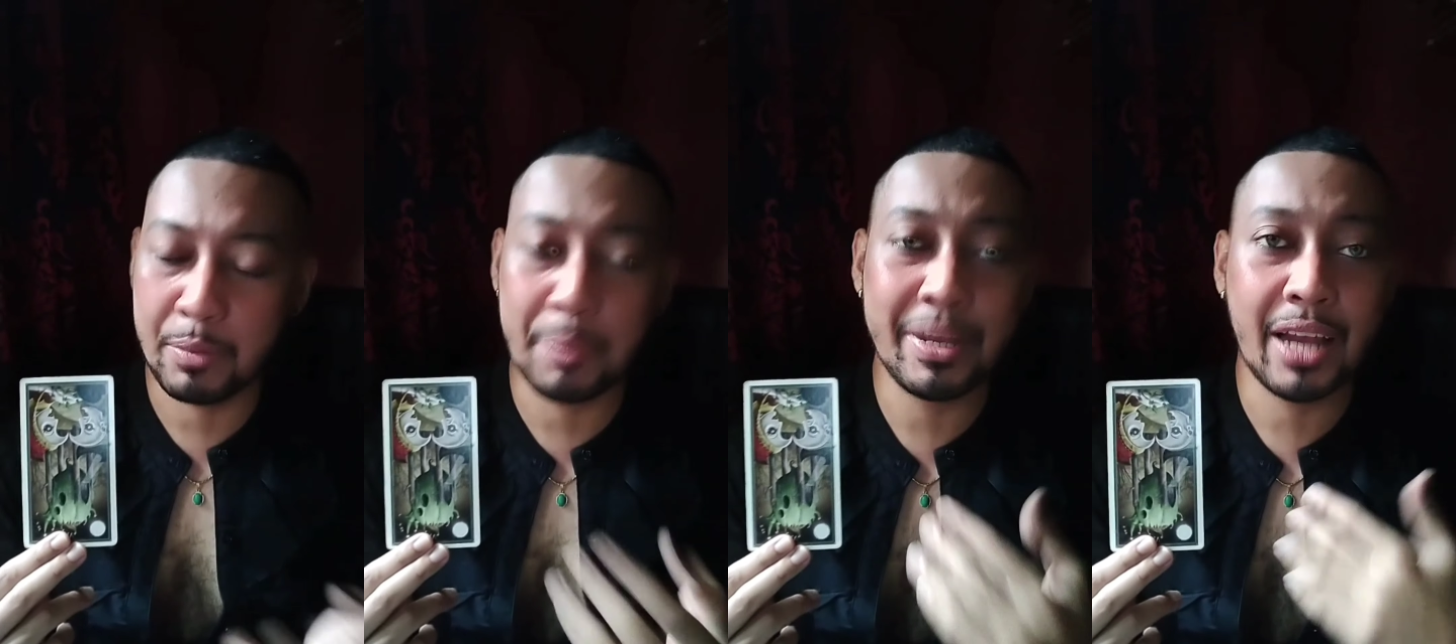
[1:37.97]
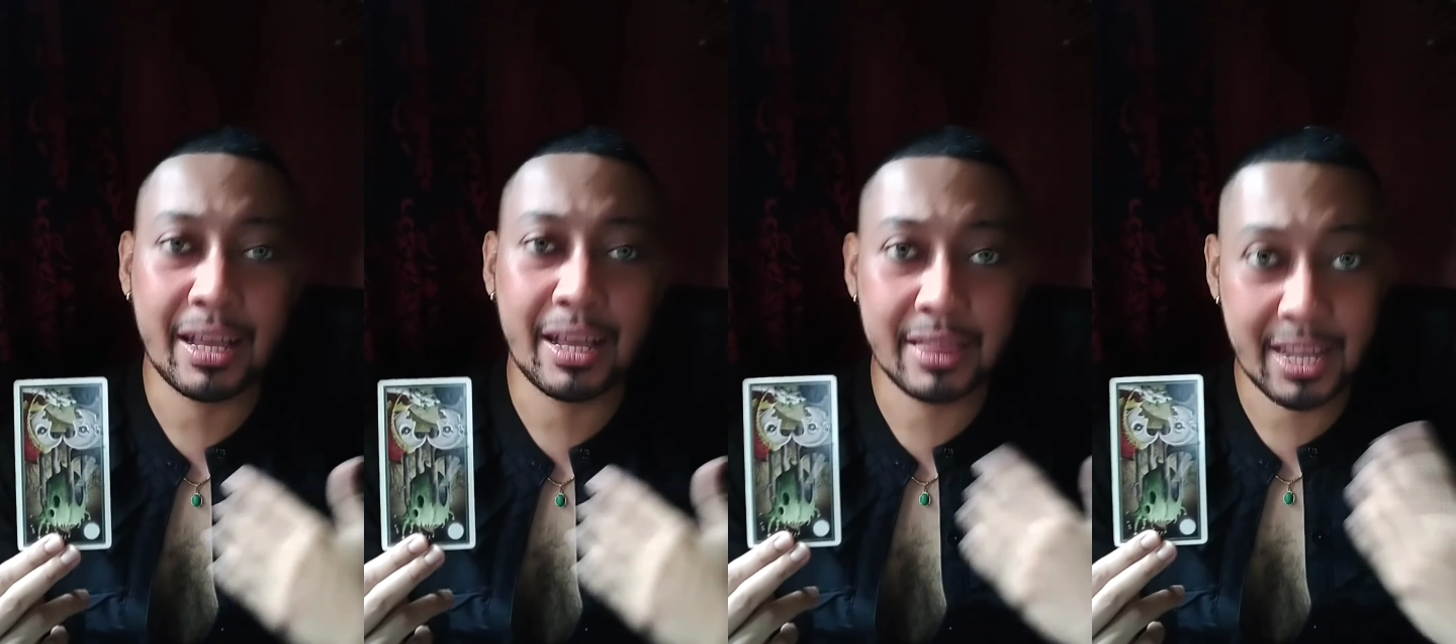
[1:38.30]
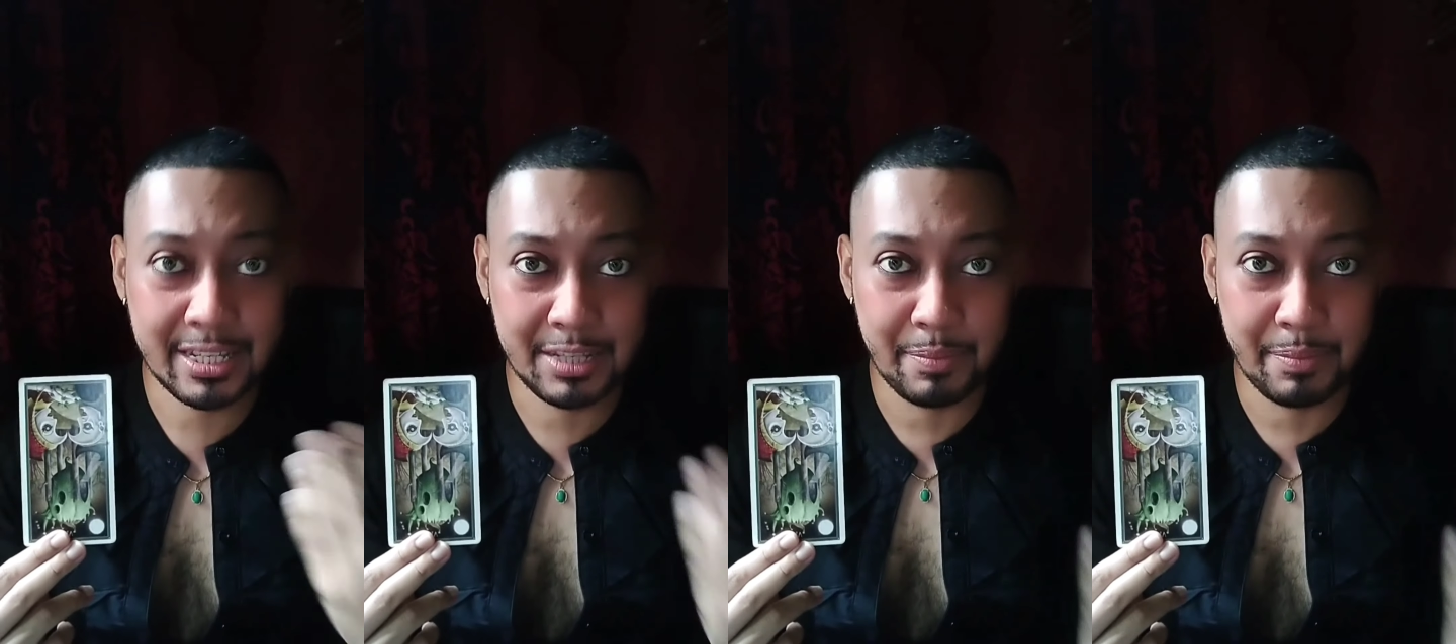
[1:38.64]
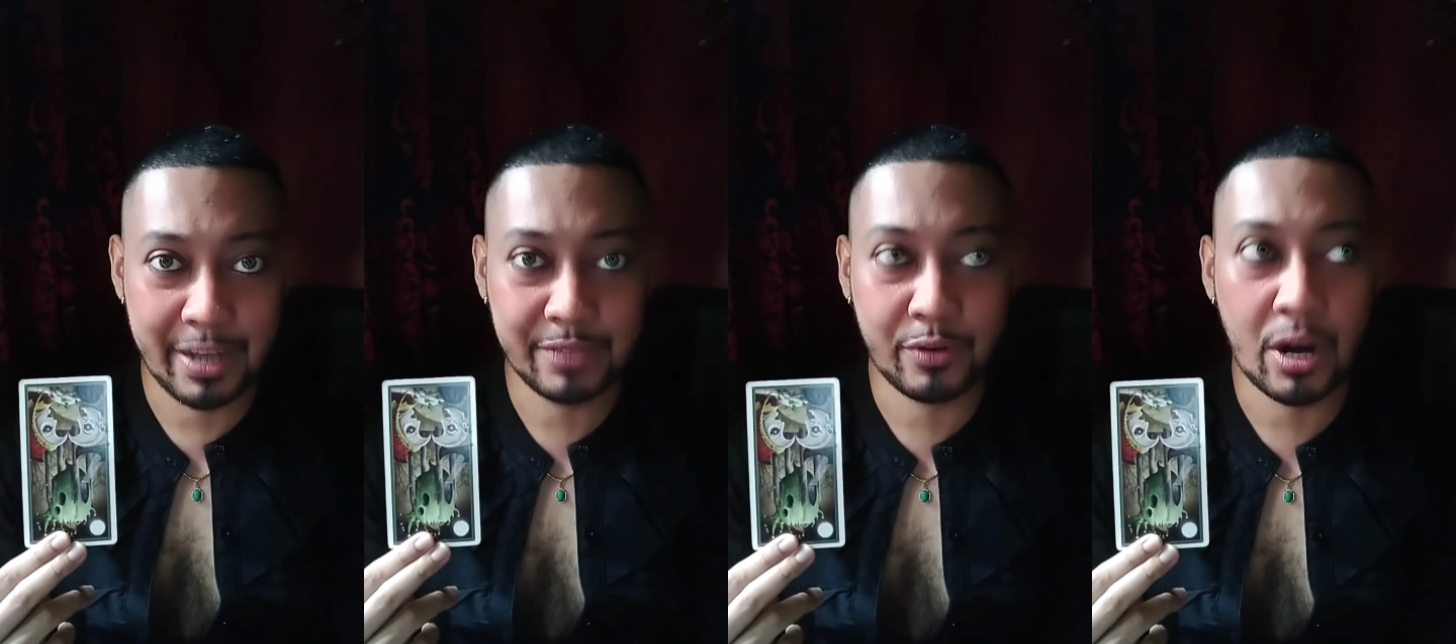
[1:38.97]
Maybe like that's the
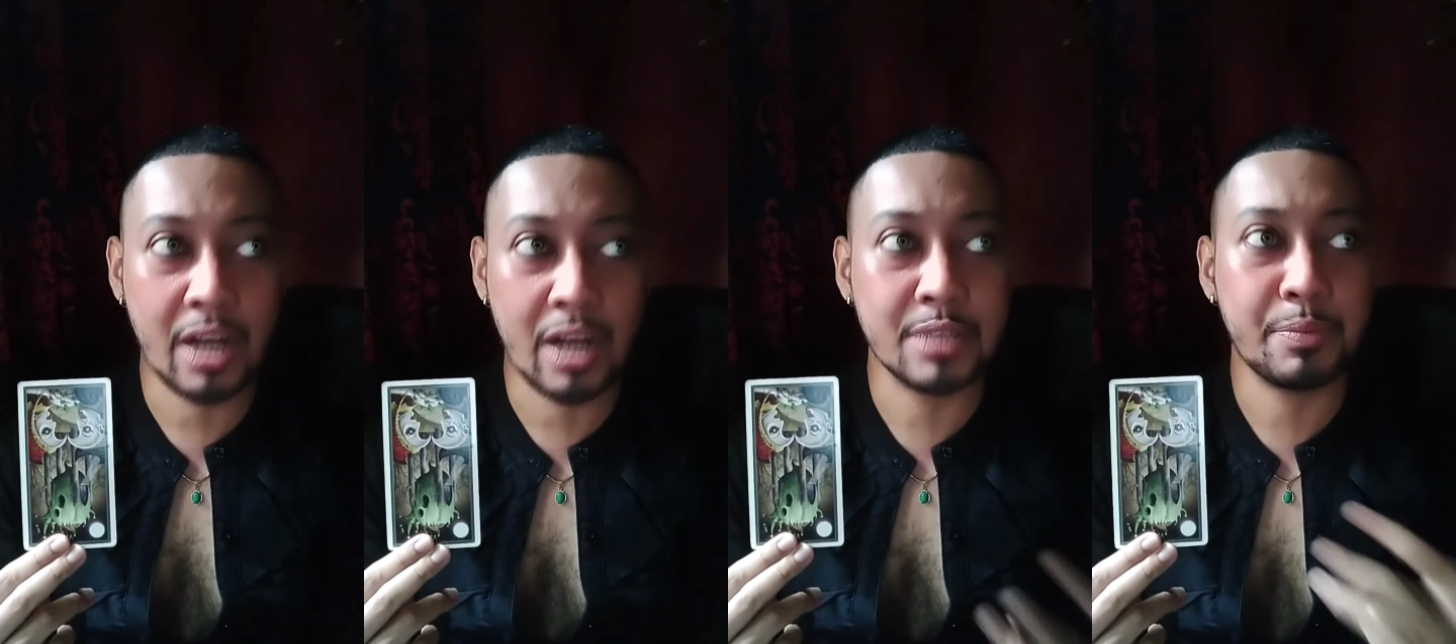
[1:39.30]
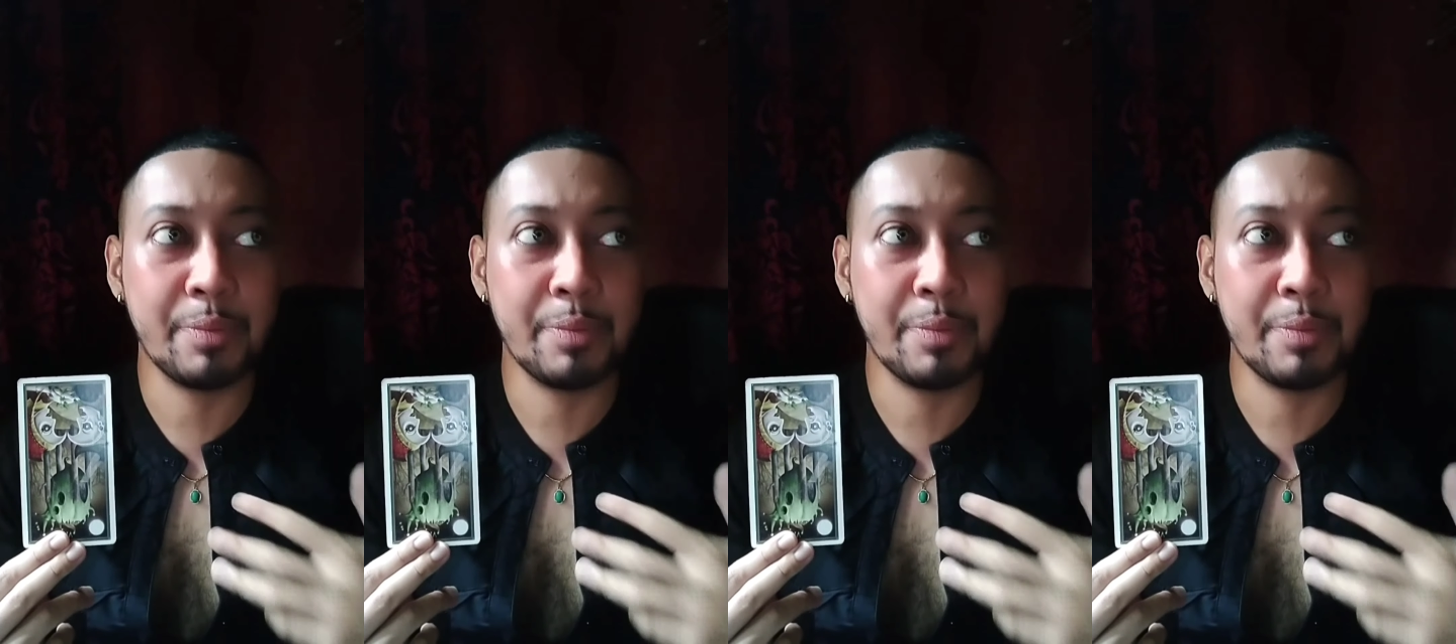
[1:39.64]
best for us.